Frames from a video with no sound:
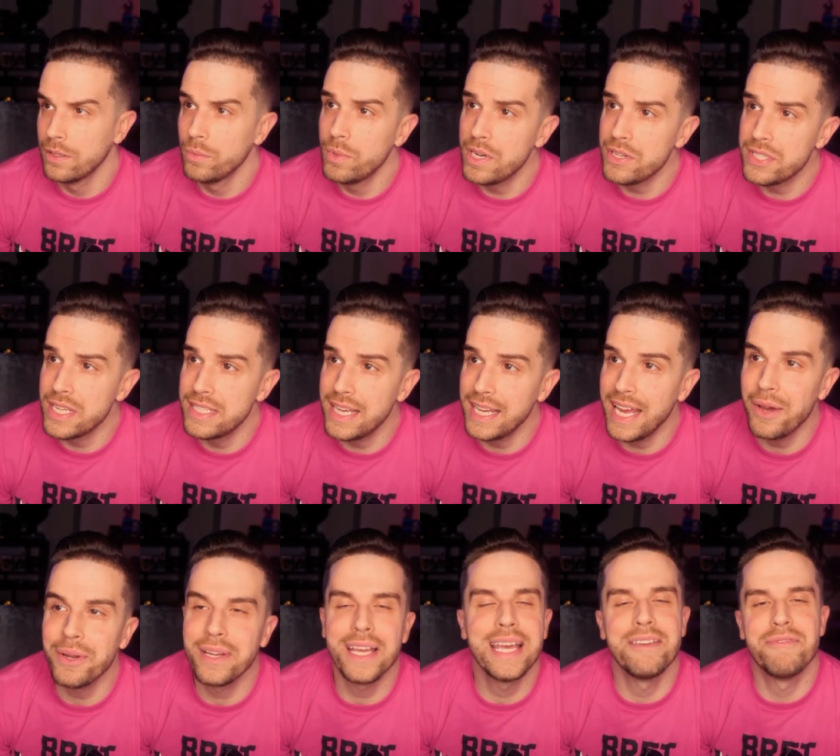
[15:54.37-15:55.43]
What else did they take
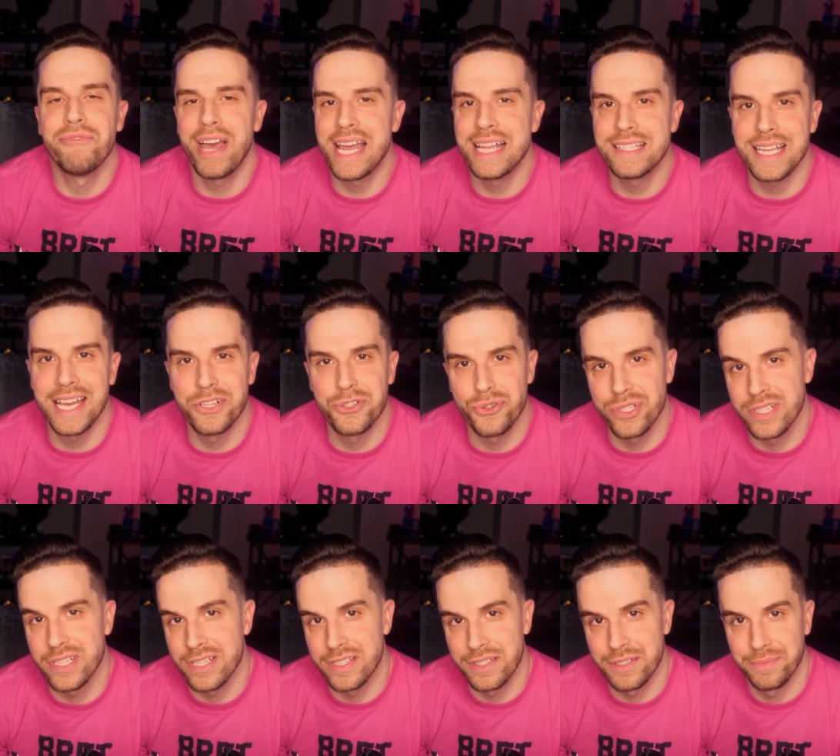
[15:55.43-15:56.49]
out? Advanced
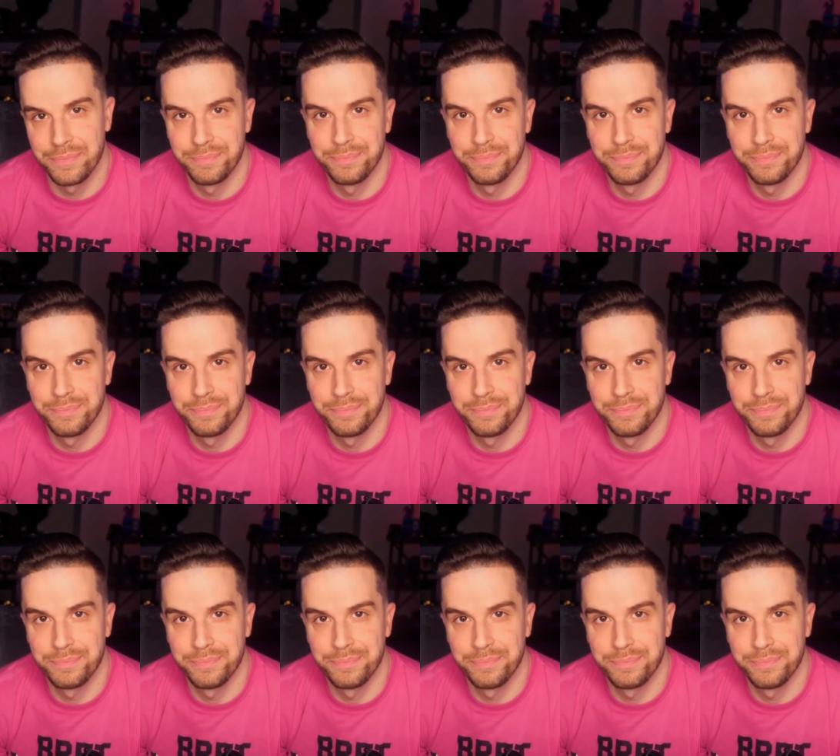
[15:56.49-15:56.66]
entrances.